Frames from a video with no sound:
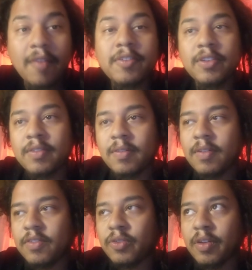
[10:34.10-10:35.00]
that they're going to
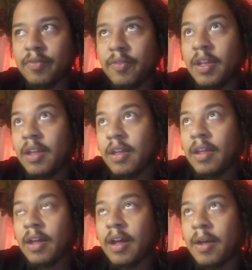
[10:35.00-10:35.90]
have to sort
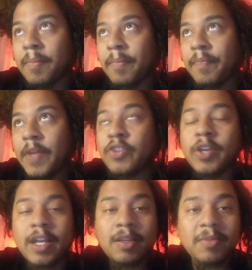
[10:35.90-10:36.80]
of
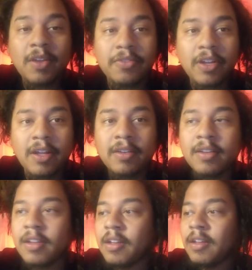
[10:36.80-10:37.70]
educate
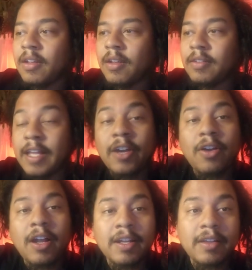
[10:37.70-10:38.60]
themselves on
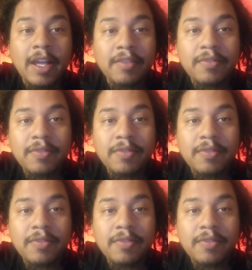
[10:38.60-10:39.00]
later